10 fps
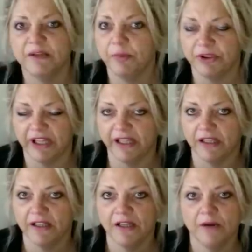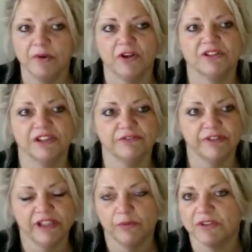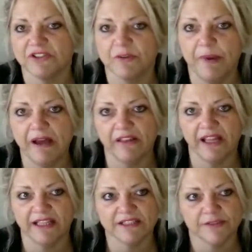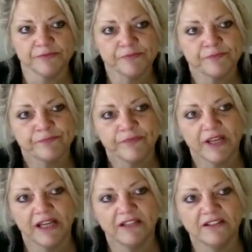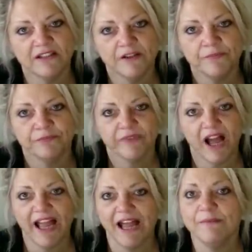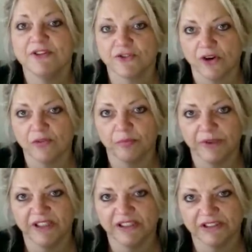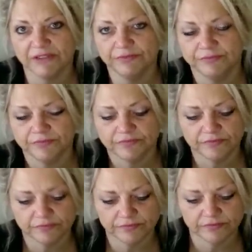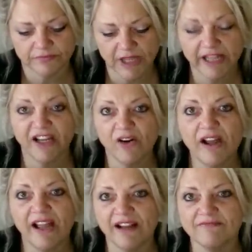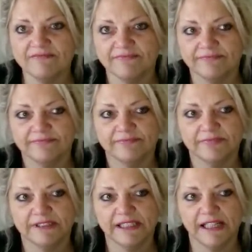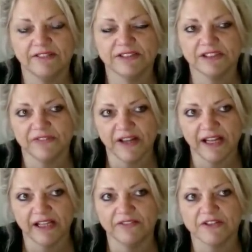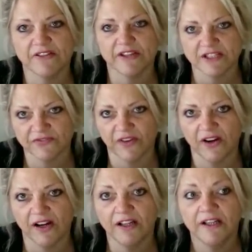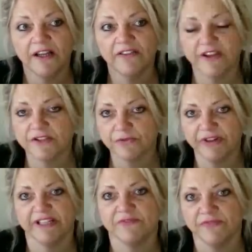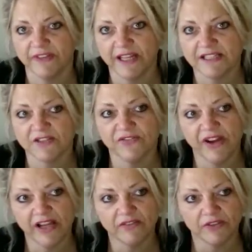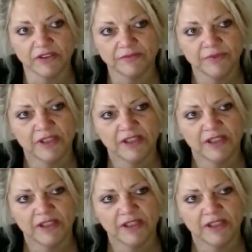anybody, because it really wasn't about that. And I am a strong person. I know I am. I've survived this far. There's a reason for that survival.